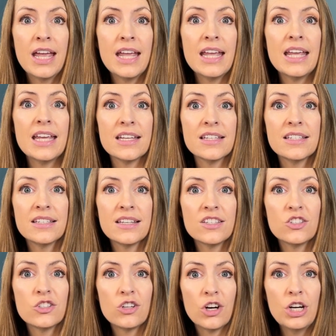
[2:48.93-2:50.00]
is
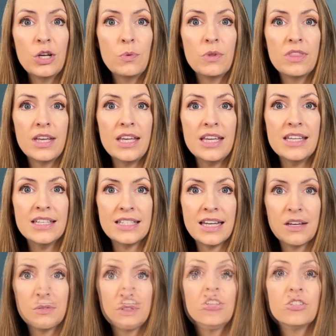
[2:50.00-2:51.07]
starting with the E
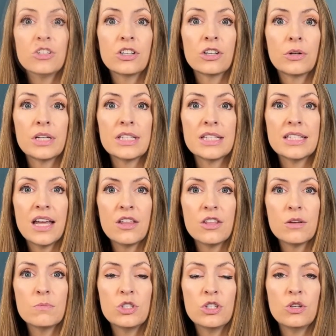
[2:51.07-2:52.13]
sound. So you're going to tell
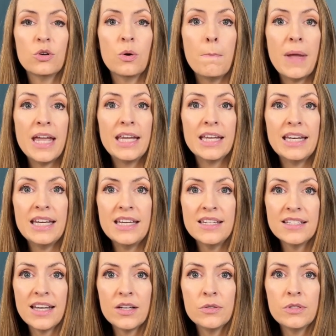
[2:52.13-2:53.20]
them to make an E
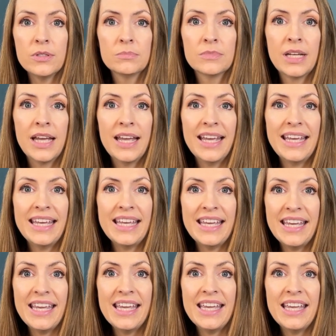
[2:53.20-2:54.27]
sound,
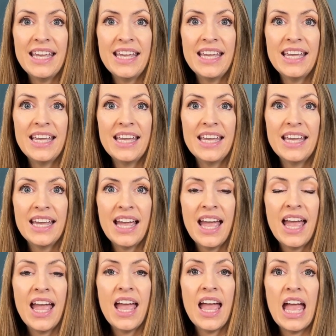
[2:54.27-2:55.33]
E,
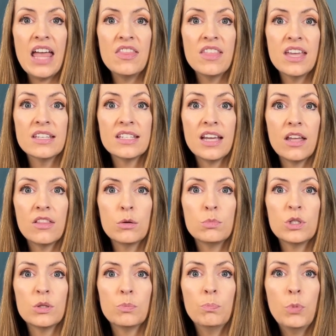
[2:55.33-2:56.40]
and then tell them
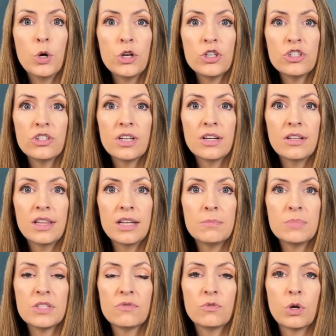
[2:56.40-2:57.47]
to push their
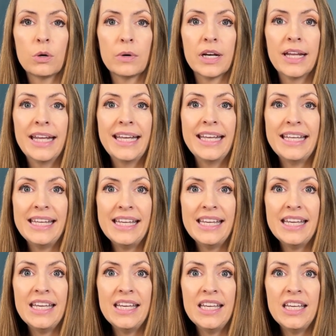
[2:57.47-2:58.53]
lips forward,
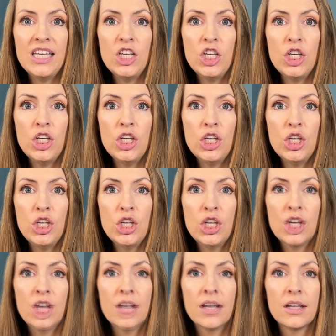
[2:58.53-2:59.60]

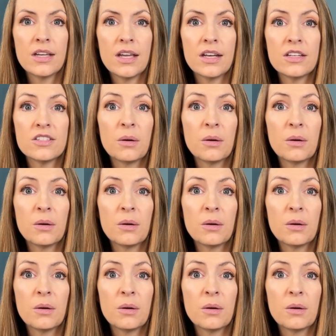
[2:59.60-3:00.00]
E. And as they're